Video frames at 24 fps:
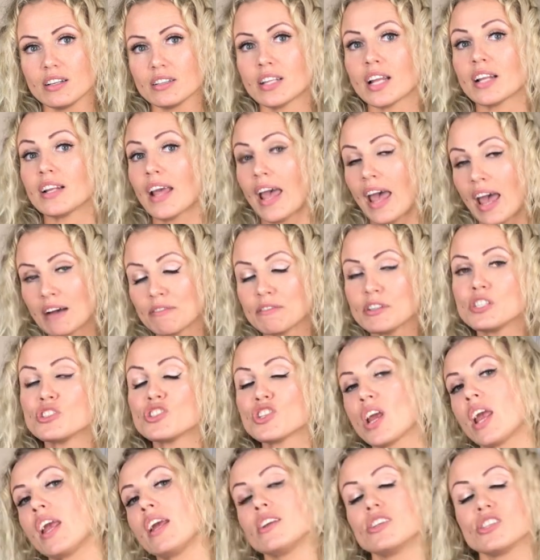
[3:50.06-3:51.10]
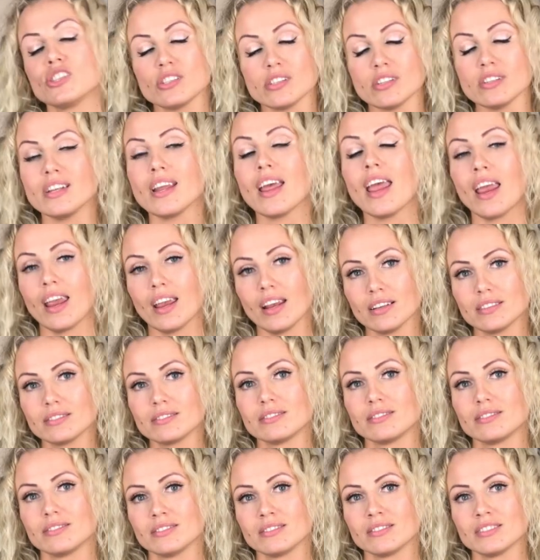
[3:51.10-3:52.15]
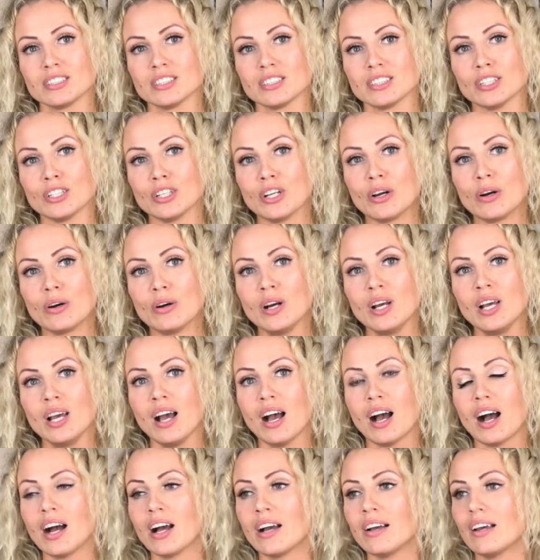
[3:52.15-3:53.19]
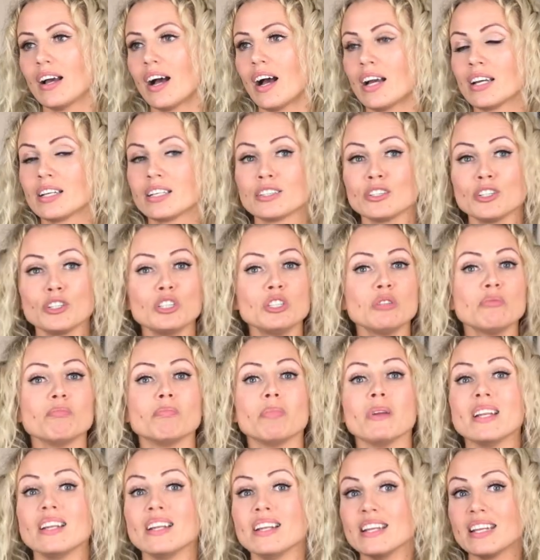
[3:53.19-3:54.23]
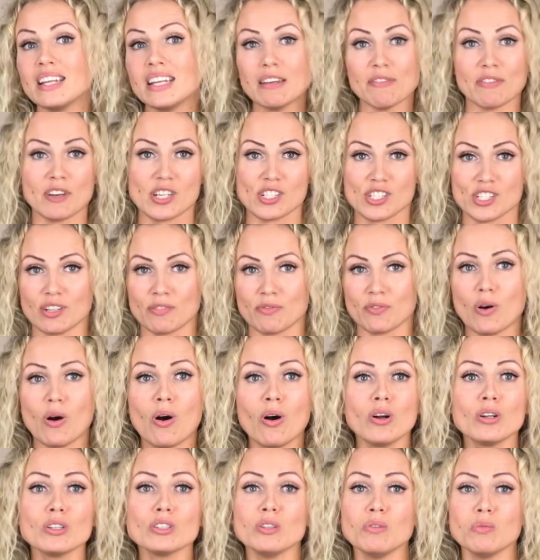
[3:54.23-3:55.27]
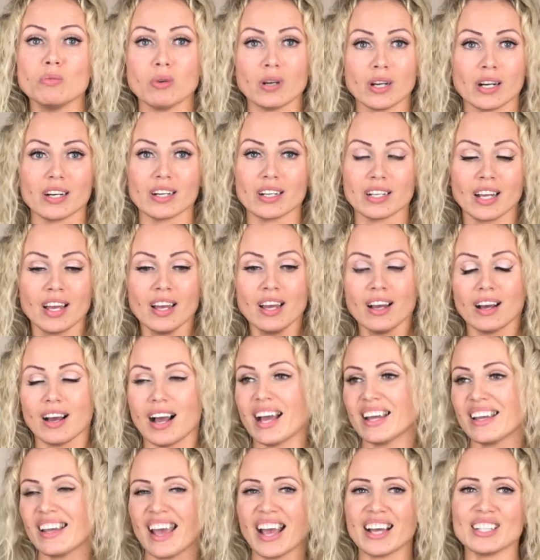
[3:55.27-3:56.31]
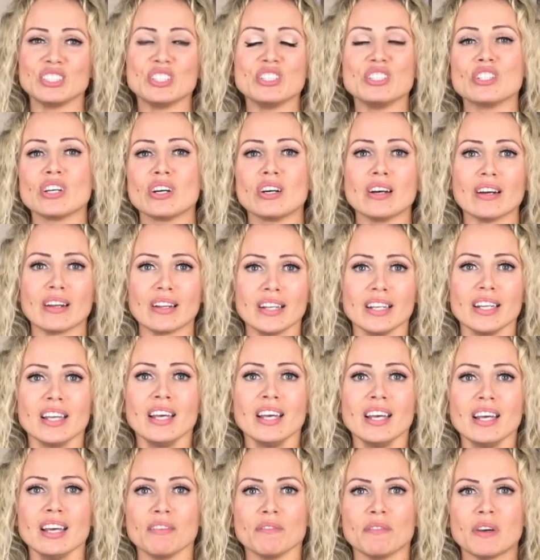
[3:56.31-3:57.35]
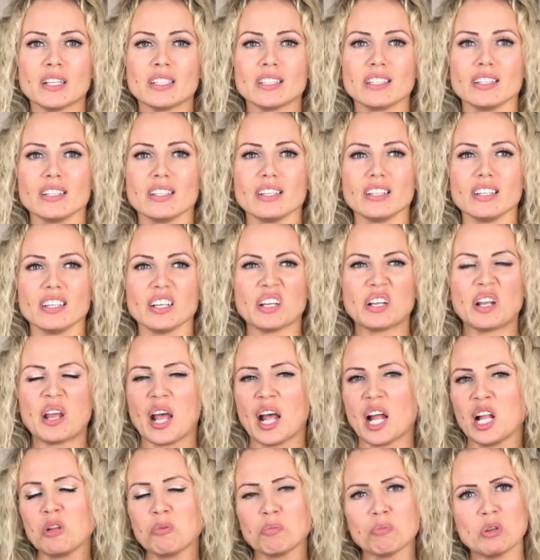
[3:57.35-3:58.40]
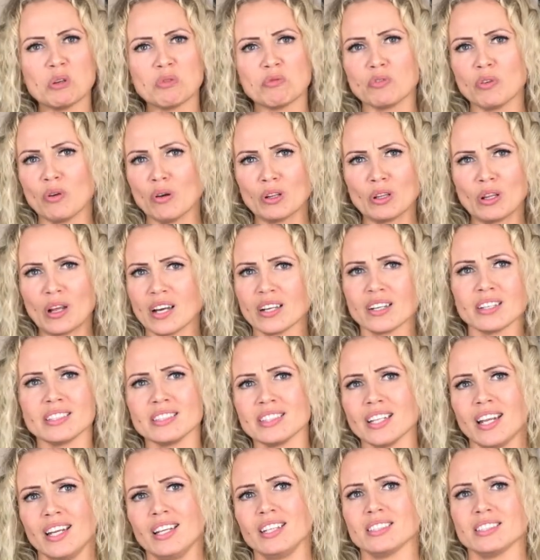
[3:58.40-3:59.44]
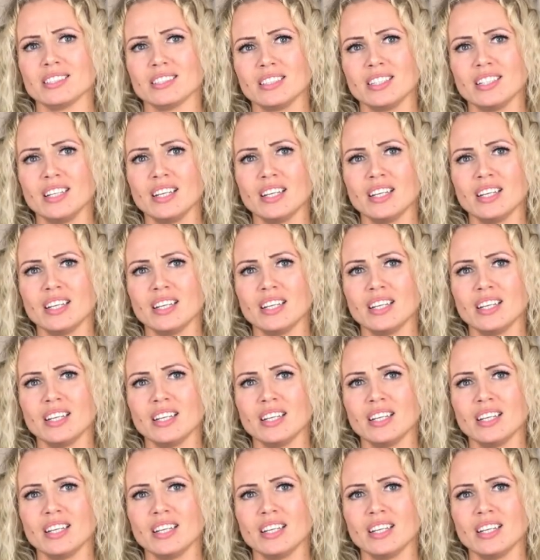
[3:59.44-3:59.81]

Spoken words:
then have a change today. You know, I couldn't believe it if all the work I had done, but it helped me for a lot of things.